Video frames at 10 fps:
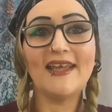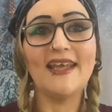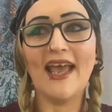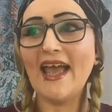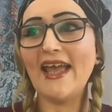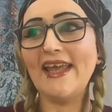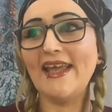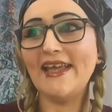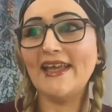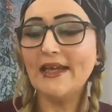
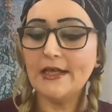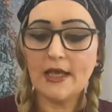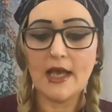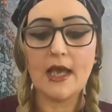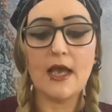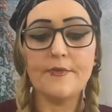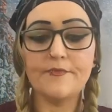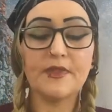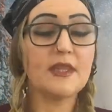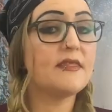Yay!
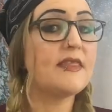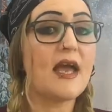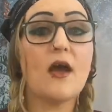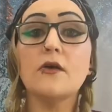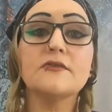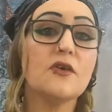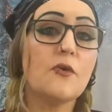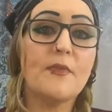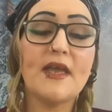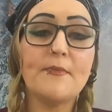That
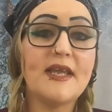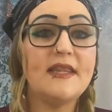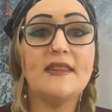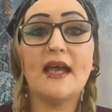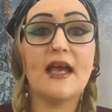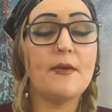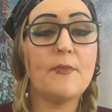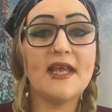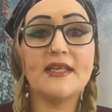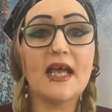also may mean that I
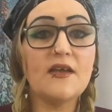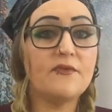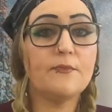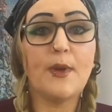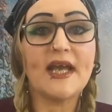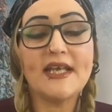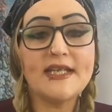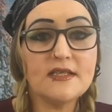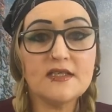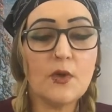may dive back
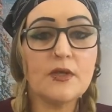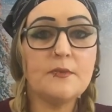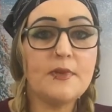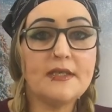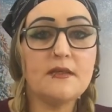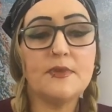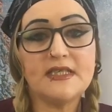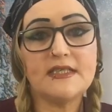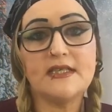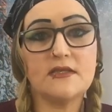into small independent
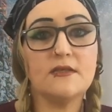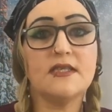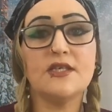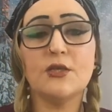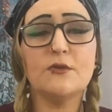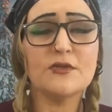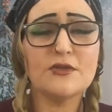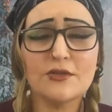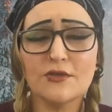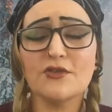businesses because they do
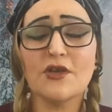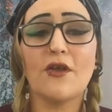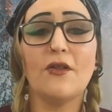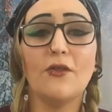such